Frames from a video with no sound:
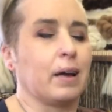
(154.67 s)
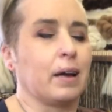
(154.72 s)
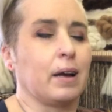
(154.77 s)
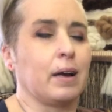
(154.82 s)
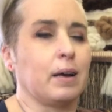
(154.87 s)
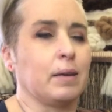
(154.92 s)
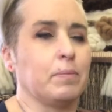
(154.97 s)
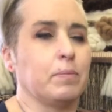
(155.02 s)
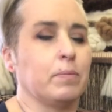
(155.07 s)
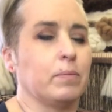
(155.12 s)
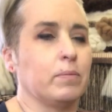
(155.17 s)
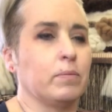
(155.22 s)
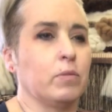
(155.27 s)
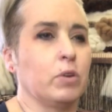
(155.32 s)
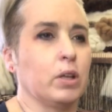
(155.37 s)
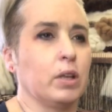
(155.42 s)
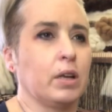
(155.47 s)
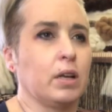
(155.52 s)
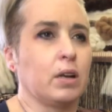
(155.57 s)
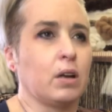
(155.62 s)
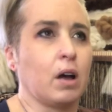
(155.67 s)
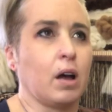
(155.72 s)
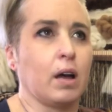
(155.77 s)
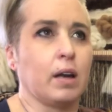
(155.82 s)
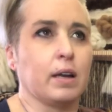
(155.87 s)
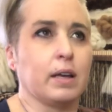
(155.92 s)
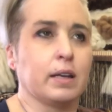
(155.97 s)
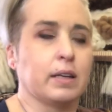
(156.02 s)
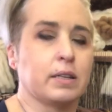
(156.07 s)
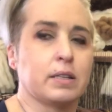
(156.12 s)
I'm really
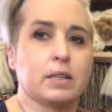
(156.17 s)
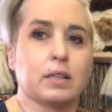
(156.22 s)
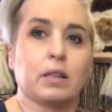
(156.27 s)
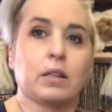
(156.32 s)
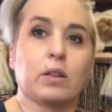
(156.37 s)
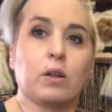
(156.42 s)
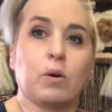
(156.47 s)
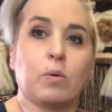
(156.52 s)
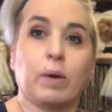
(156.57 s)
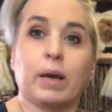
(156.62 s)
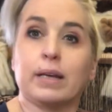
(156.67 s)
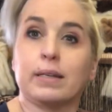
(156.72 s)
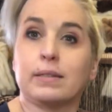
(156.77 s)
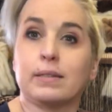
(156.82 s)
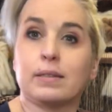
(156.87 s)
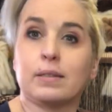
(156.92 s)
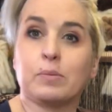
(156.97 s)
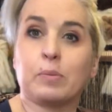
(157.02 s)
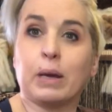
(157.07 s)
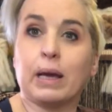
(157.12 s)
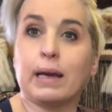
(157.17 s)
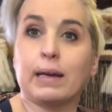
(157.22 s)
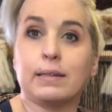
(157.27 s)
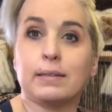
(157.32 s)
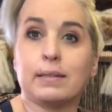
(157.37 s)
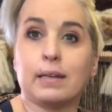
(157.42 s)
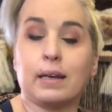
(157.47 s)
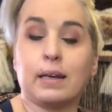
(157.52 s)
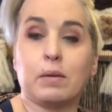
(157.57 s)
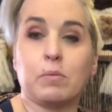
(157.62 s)
not into the low waisted
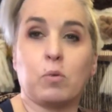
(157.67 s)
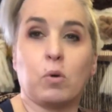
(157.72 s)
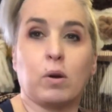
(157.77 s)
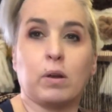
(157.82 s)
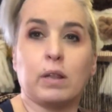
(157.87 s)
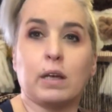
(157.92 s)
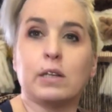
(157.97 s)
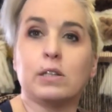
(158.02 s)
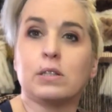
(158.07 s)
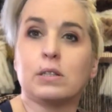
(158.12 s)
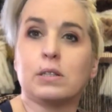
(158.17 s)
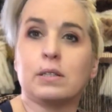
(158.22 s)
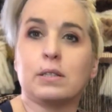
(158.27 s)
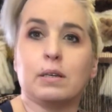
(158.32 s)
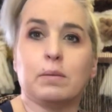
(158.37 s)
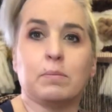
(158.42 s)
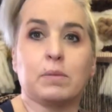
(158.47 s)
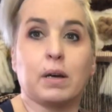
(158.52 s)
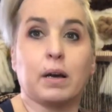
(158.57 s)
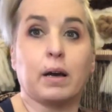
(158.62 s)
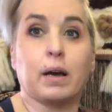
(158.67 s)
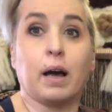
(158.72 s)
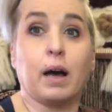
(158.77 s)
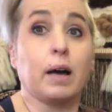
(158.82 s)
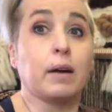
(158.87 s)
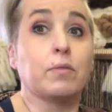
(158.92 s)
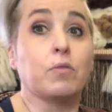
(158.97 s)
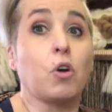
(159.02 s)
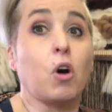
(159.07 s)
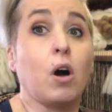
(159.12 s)
pants anymore. They just seem to
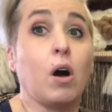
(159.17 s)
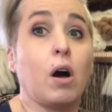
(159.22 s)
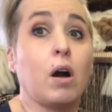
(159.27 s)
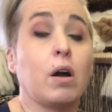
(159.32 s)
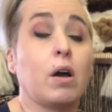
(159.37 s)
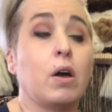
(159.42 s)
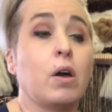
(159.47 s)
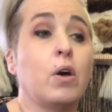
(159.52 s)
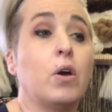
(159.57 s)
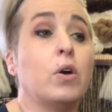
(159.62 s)
cut wrong.